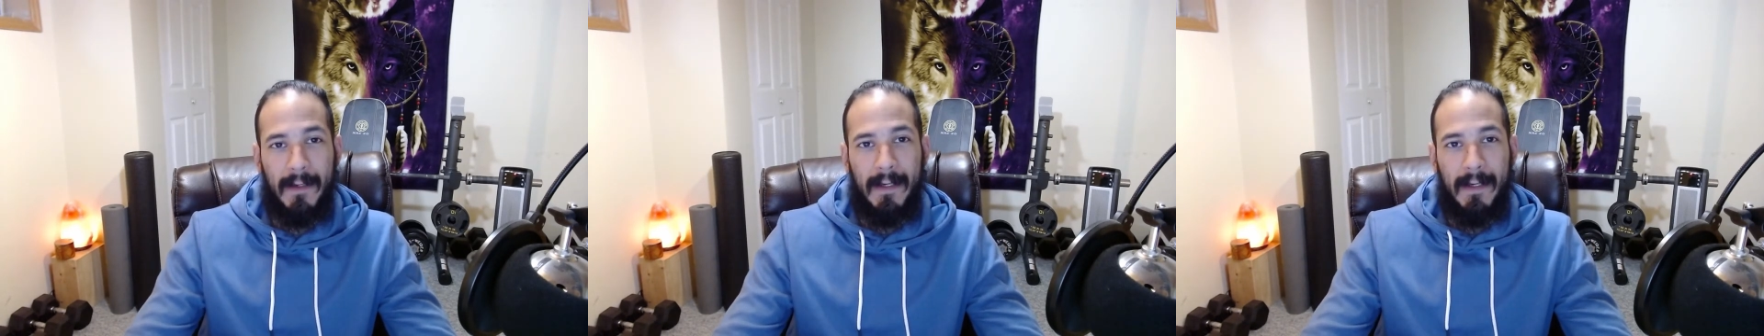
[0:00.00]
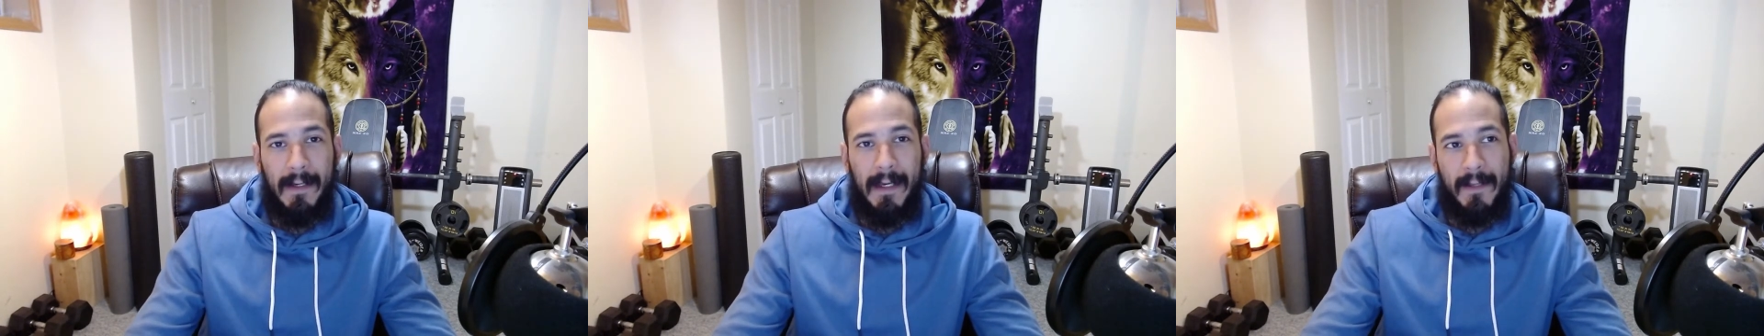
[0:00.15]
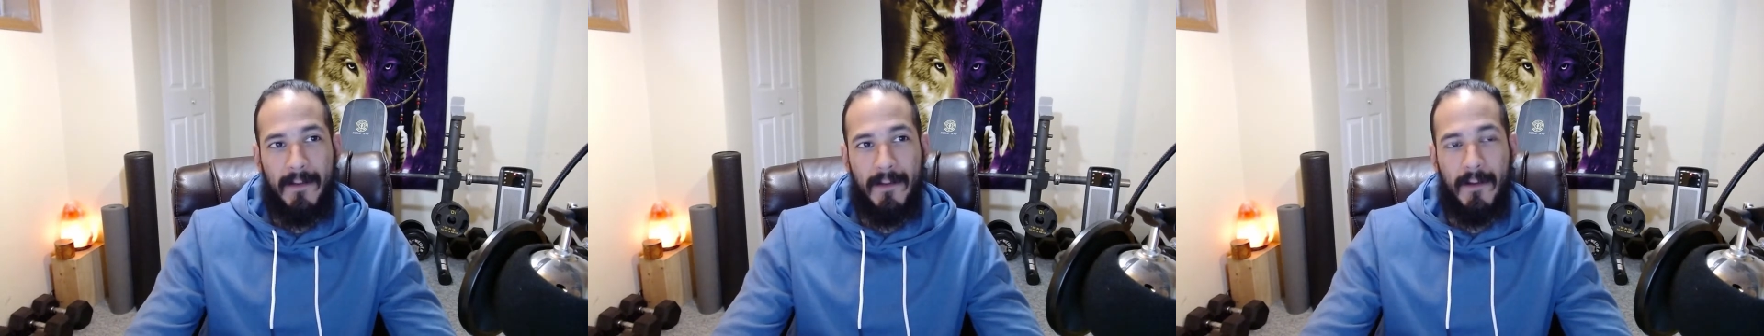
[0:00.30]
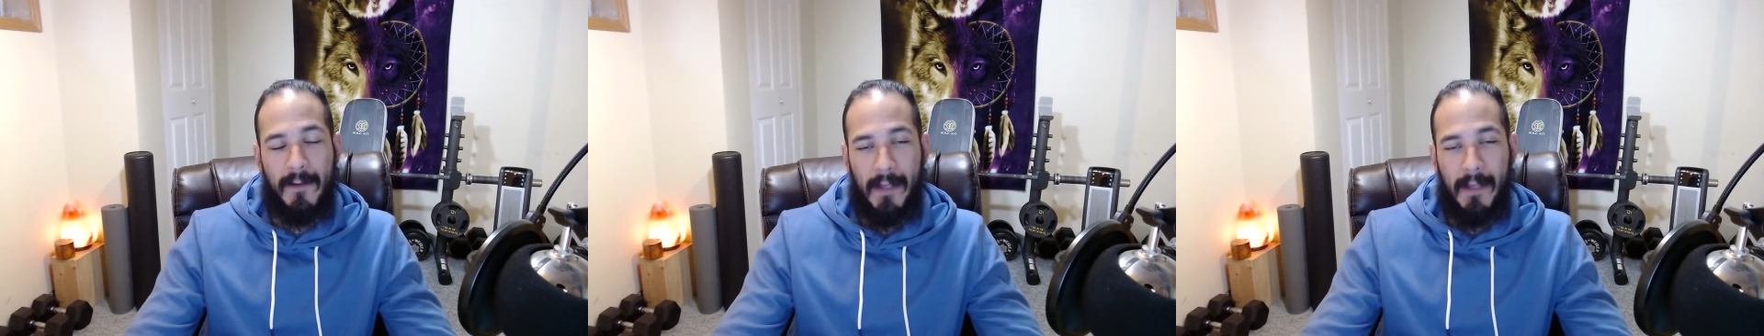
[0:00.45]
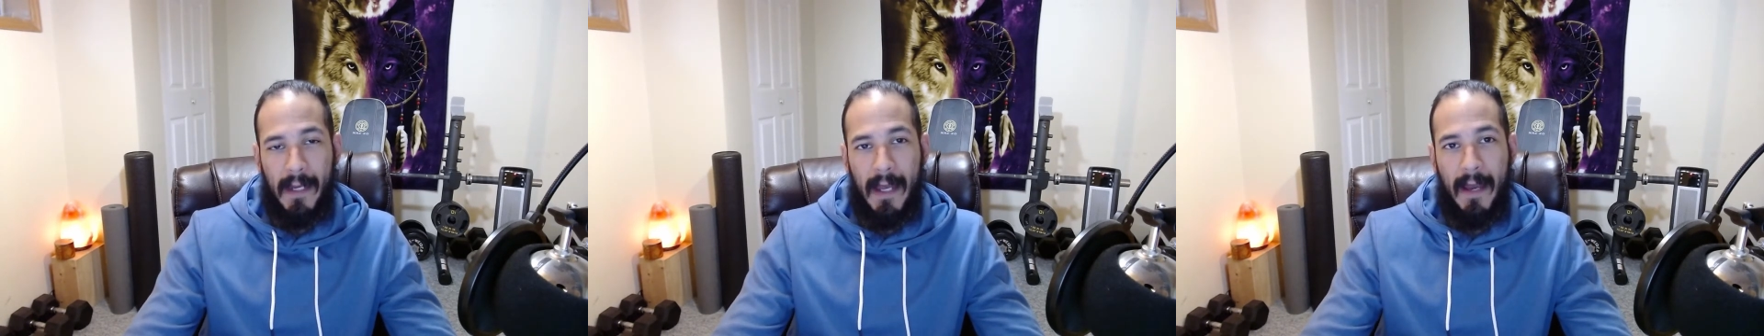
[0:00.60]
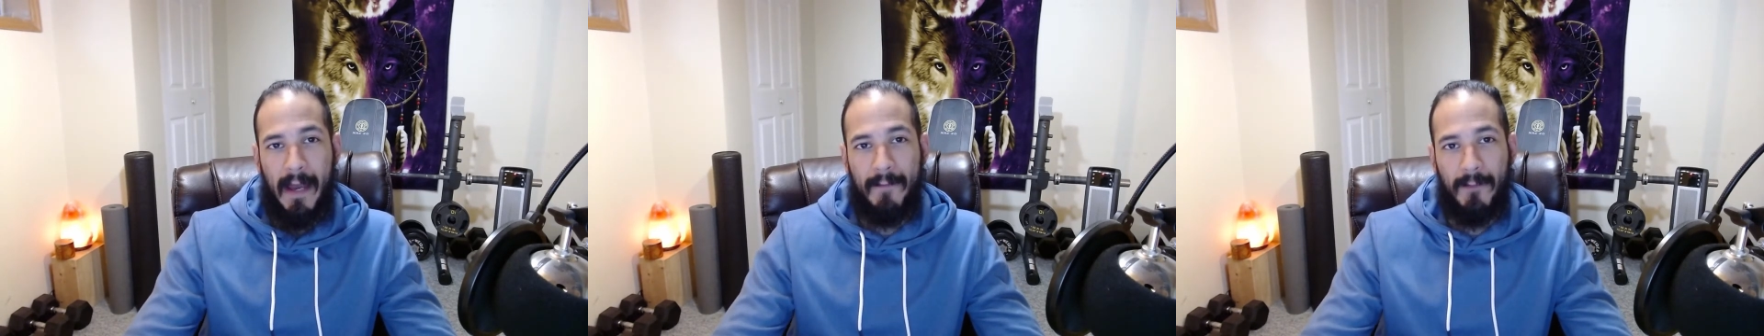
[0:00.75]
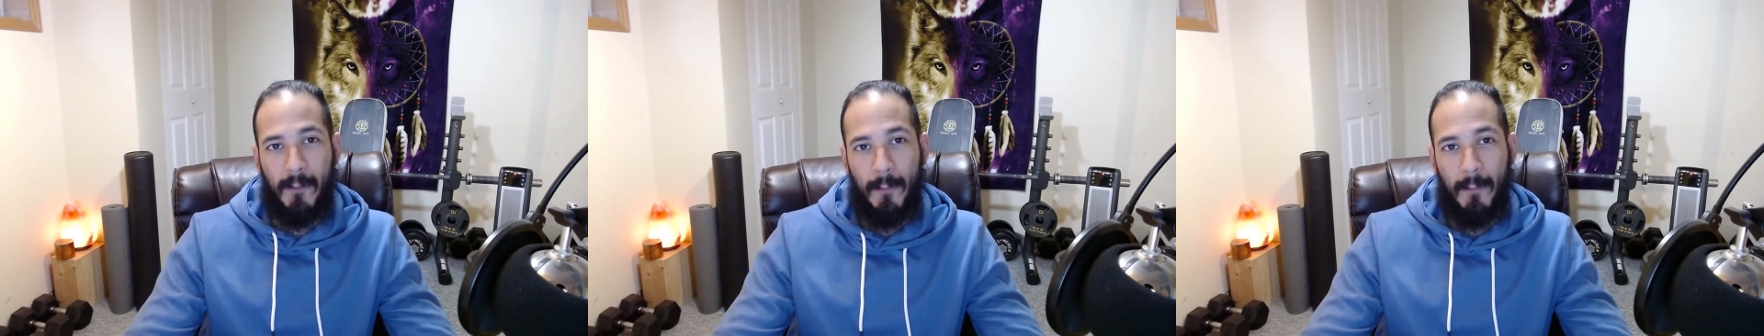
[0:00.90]
and he's just going to
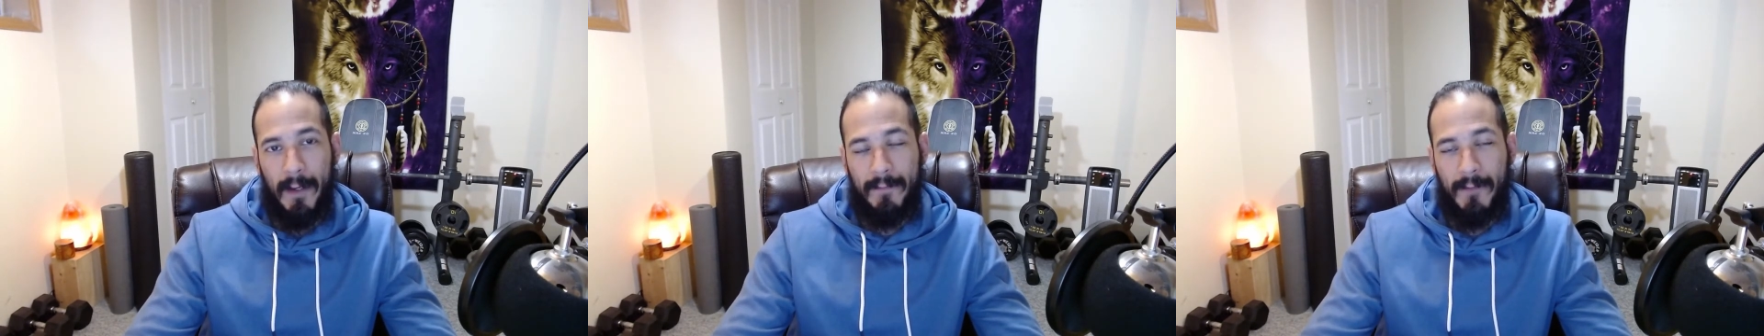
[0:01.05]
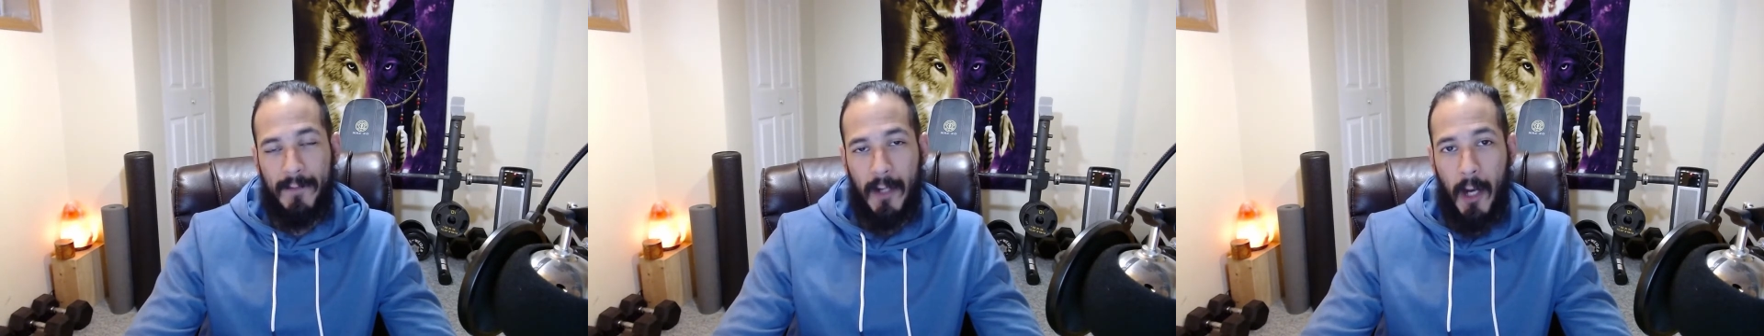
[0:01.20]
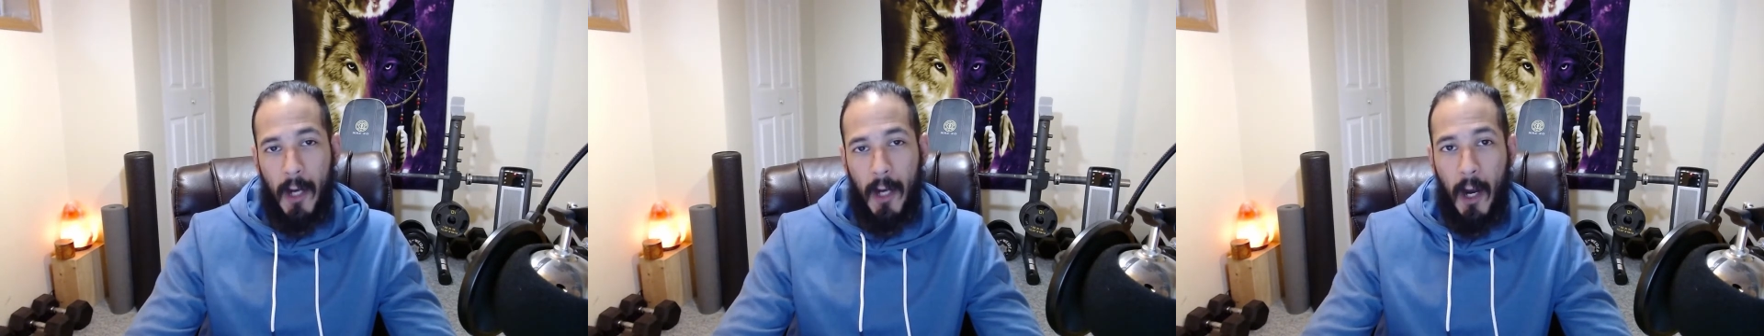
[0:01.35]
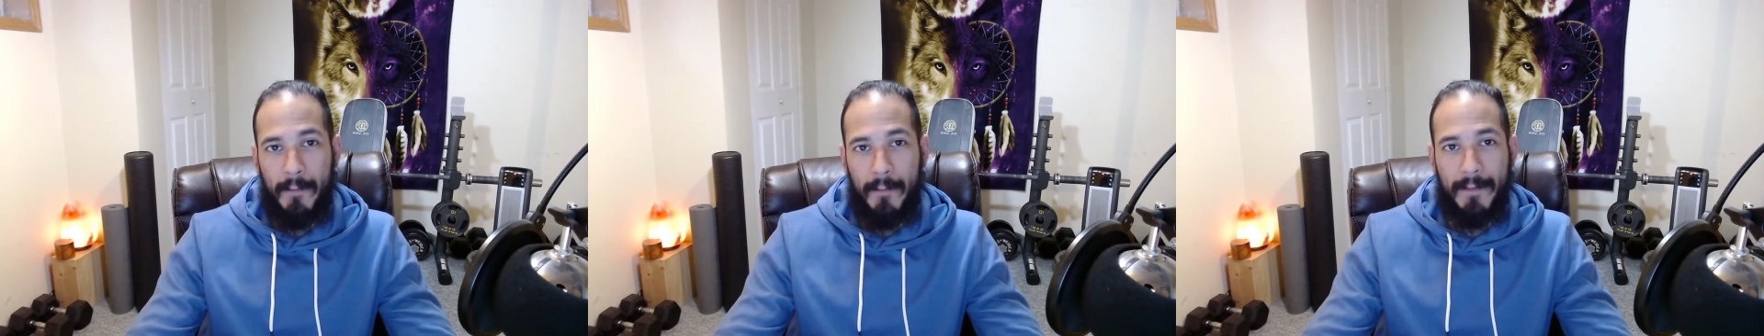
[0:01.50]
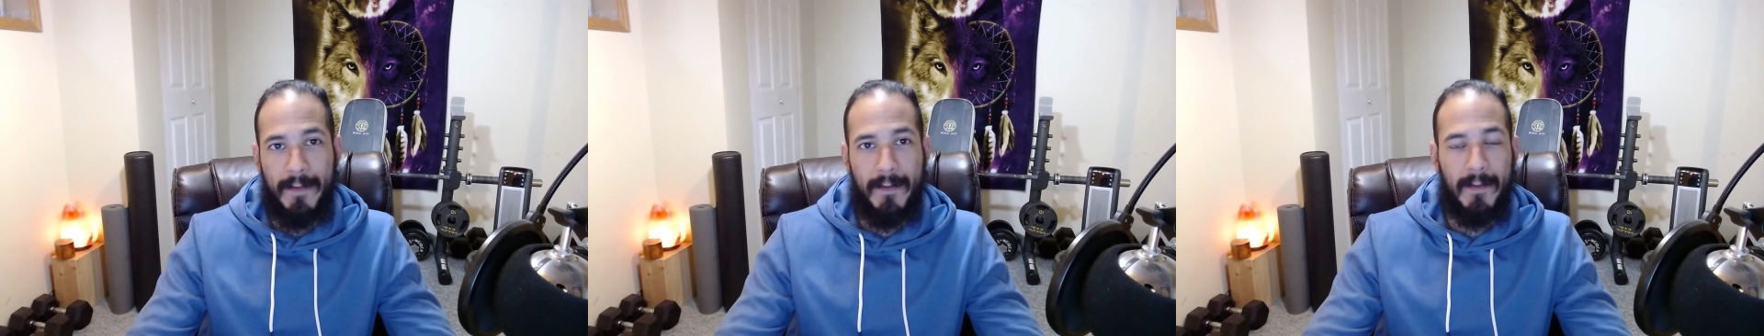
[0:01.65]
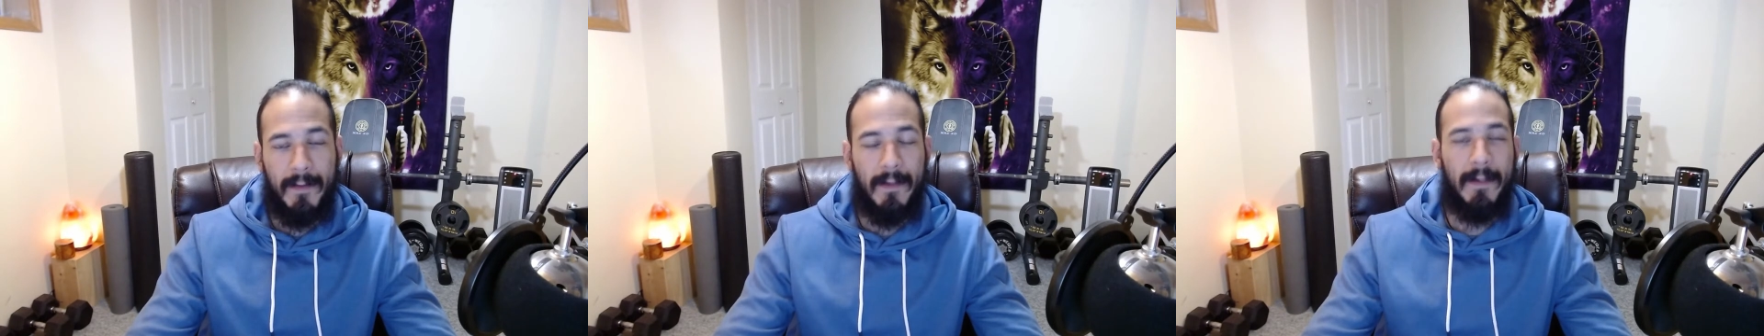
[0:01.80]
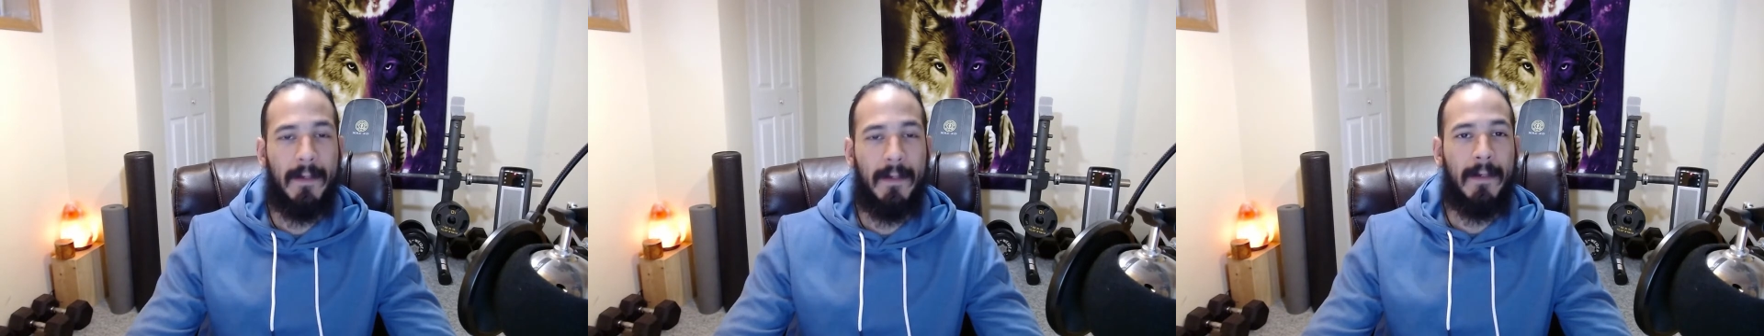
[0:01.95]
have to wait for harvest